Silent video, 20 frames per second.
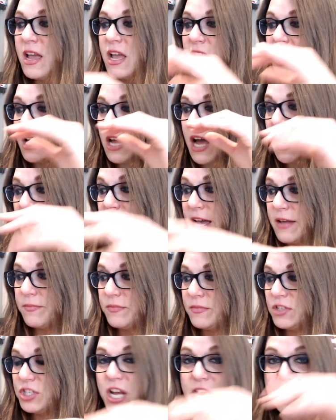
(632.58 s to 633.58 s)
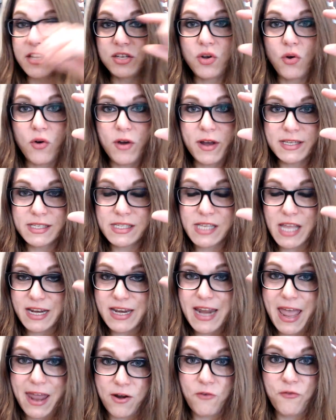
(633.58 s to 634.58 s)
um, Jada Toys, like
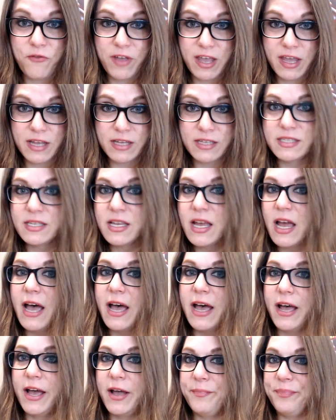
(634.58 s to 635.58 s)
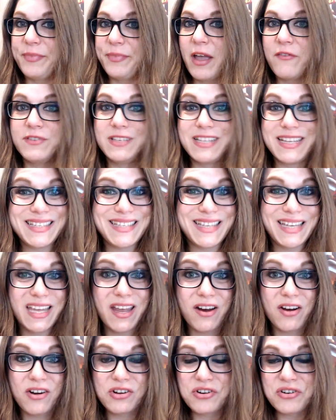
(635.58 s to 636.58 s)
nanofigs um, of D C
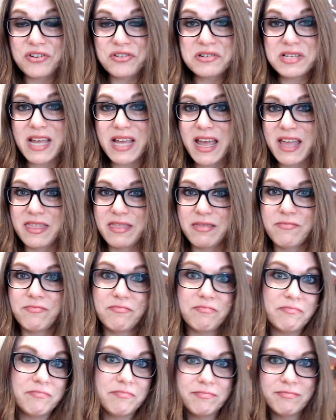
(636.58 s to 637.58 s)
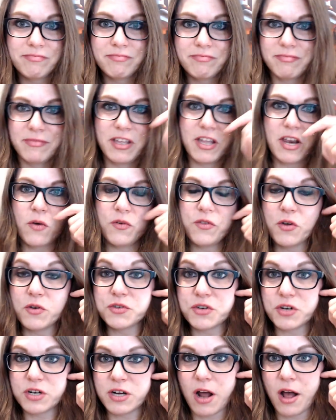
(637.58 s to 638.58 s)
characters, and, you know,
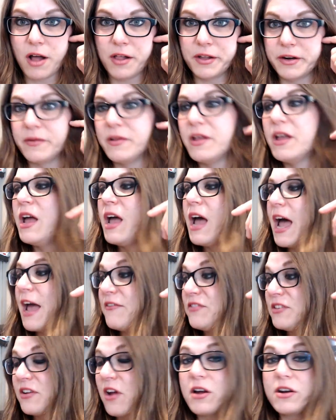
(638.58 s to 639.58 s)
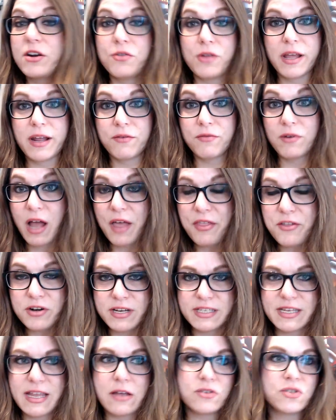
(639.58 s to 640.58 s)
those are a dollar. I've gone to like other
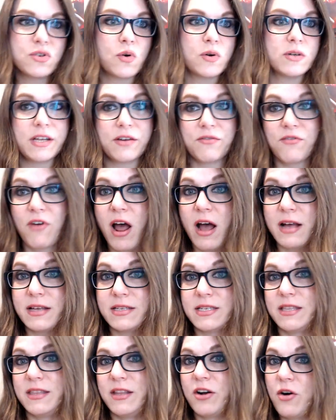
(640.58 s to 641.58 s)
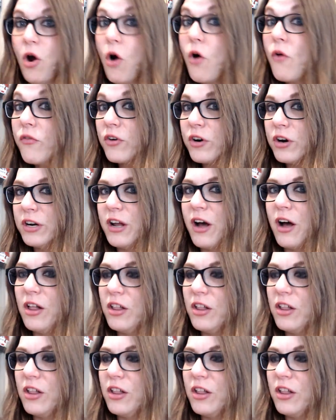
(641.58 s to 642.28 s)
discount stores like Ross, and they're over a dollar.